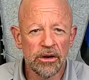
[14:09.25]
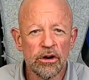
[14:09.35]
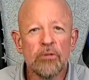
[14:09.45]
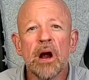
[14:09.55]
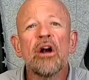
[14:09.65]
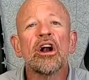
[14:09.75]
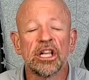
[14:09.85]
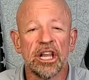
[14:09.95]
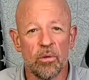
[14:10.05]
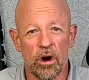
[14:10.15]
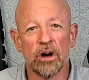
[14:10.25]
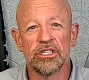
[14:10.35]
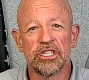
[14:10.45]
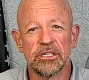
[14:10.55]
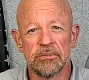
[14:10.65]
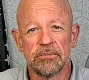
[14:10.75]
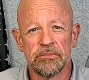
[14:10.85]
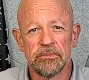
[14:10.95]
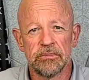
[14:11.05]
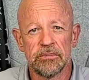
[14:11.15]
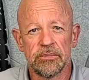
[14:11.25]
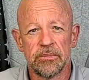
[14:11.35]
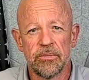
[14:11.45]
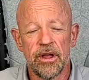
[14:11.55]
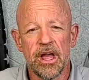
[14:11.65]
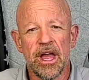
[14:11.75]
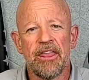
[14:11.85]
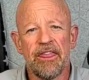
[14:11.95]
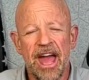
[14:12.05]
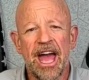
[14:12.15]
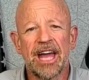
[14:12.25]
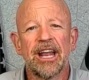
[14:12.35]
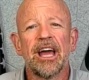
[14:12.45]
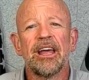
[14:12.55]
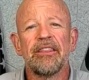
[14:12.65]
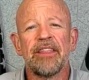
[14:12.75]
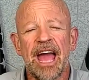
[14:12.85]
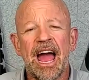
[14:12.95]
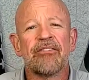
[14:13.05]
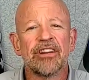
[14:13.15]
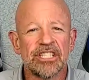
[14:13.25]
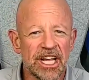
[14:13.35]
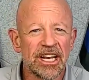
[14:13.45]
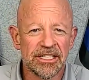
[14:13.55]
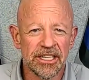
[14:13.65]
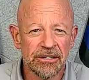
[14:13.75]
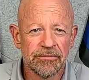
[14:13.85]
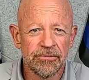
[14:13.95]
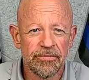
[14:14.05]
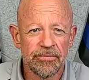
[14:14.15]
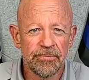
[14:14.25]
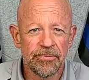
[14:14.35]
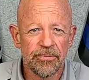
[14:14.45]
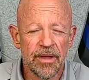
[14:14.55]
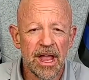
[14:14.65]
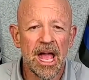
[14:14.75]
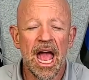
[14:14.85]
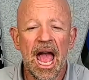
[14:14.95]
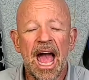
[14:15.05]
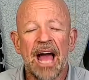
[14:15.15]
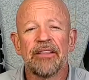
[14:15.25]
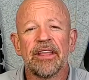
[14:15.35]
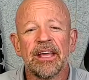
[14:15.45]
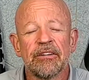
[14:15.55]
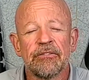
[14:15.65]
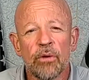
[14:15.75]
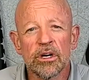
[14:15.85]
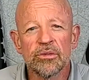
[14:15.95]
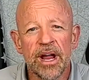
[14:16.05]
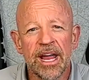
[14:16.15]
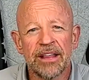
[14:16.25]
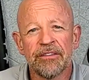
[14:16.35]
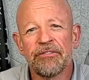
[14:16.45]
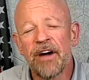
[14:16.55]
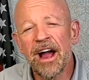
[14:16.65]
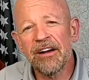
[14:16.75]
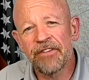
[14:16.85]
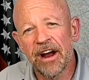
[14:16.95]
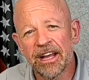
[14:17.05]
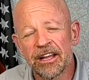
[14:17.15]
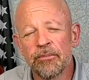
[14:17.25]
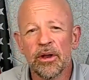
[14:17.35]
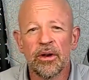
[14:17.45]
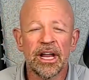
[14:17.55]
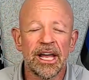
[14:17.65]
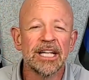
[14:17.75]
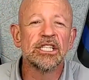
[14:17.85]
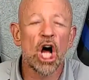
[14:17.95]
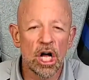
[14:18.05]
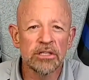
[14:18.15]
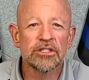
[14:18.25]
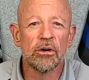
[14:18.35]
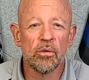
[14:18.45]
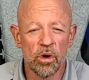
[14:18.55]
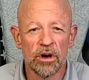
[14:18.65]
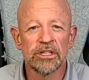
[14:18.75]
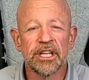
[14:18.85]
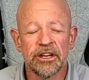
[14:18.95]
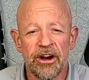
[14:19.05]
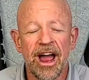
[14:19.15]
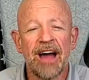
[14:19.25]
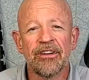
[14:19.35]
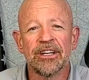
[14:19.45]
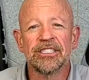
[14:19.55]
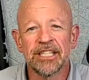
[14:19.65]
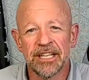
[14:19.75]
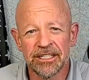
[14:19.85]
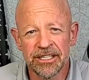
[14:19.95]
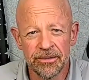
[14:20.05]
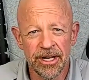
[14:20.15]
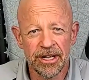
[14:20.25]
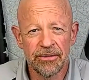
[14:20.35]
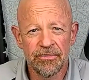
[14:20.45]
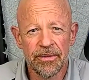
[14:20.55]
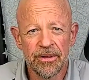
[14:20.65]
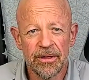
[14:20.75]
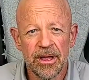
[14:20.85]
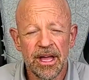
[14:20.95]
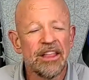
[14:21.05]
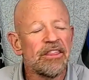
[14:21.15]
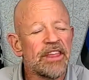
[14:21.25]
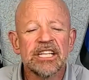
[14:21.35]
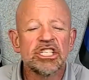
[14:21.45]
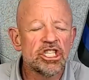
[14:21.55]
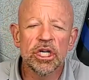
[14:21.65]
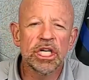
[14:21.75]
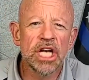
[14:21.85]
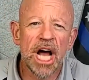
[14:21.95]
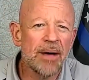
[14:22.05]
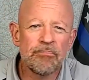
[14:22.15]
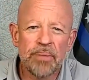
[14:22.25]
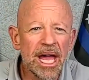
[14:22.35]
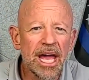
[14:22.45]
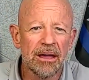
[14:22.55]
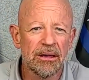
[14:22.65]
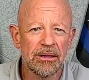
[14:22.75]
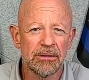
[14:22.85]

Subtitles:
numerically worse than the average citizen. And the divorce rate in the firefighting community is also worse than your average citizenry. This should not be.